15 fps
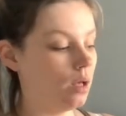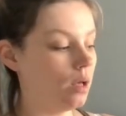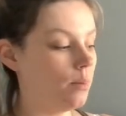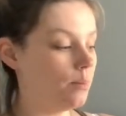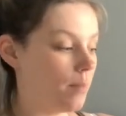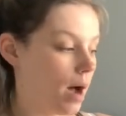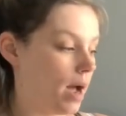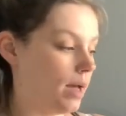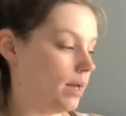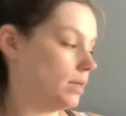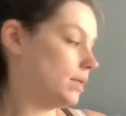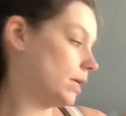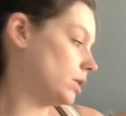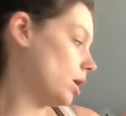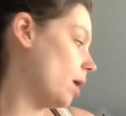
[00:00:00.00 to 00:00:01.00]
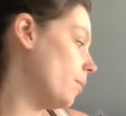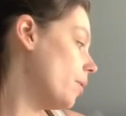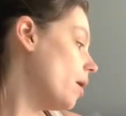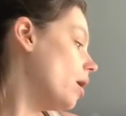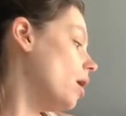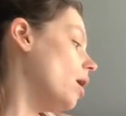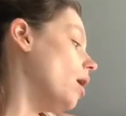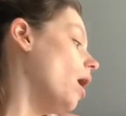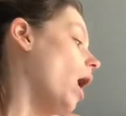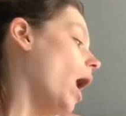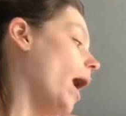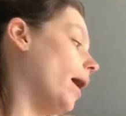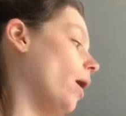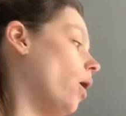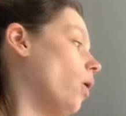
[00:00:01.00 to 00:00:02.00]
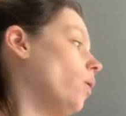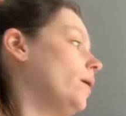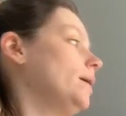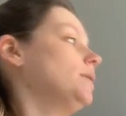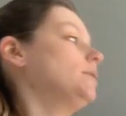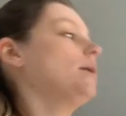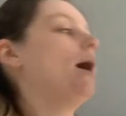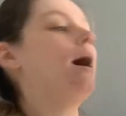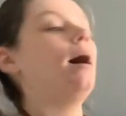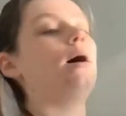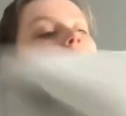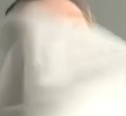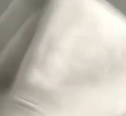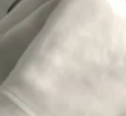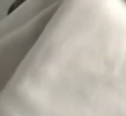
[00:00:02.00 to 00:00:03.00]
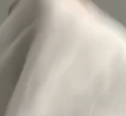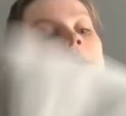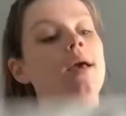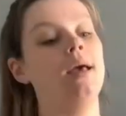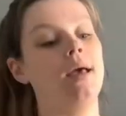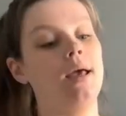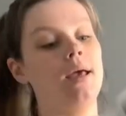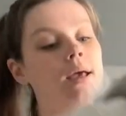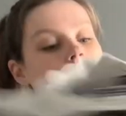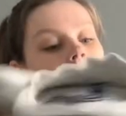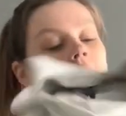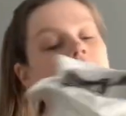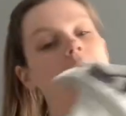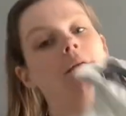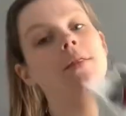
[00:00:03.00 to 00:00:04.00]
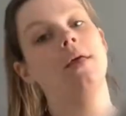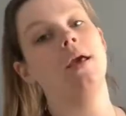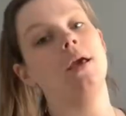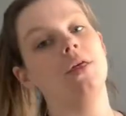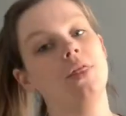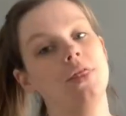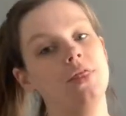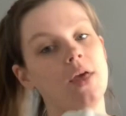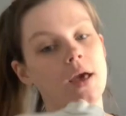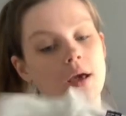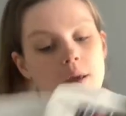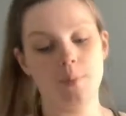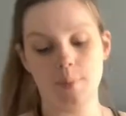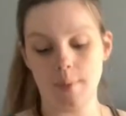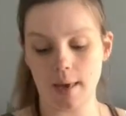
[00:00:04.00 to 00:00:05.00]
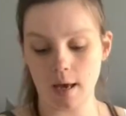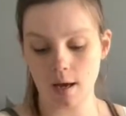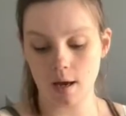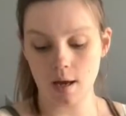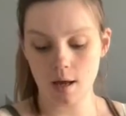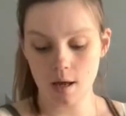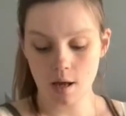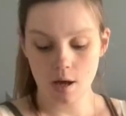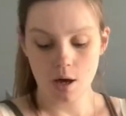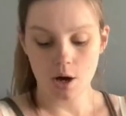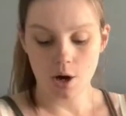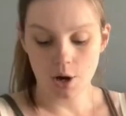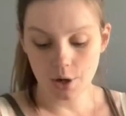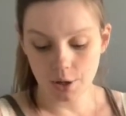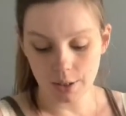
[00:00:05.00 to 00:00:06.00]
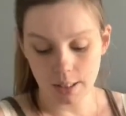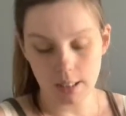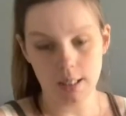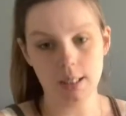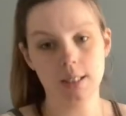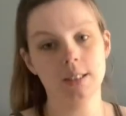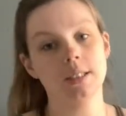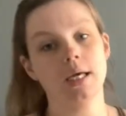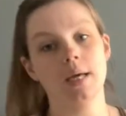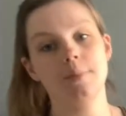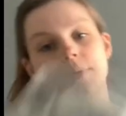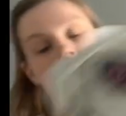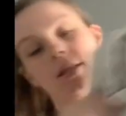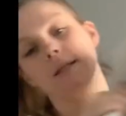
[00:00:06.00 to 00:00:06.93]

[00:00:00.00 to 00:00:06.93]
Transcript: my tank top. I always have a like thick, big hoodie type thing.